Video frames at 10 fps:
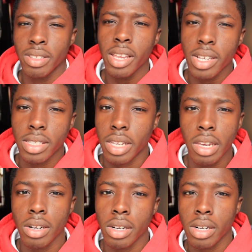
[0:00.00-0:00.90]
think it's
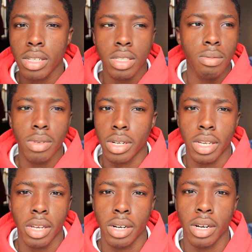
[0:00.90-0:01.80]
here, somewhere
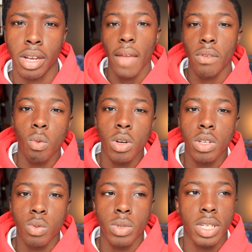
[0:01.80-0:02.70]
here.
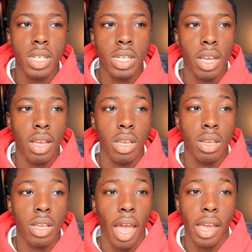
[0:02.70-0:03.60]
Afterwards
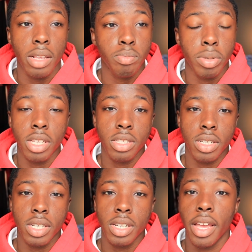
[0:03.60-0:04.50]
we ate
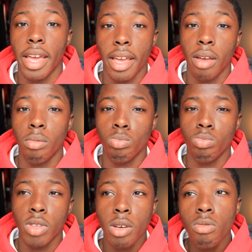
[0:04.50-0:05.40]
pizza
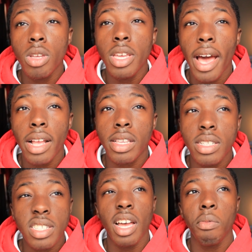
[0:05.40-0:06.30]
and then we had to
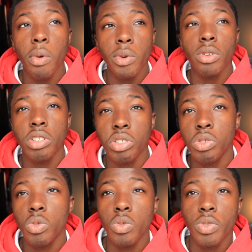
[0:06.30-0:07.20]
decide what we're gonna
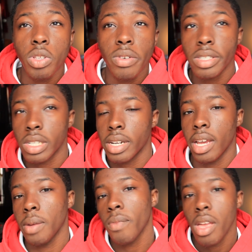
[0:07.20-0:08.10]
do for the rest of the
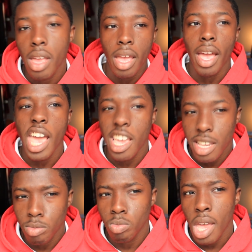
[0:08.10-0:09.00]
night.
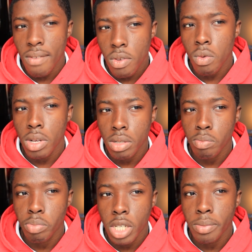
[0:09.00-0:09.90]
And
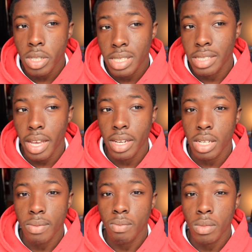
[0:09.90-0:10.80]
everyone pretty much decided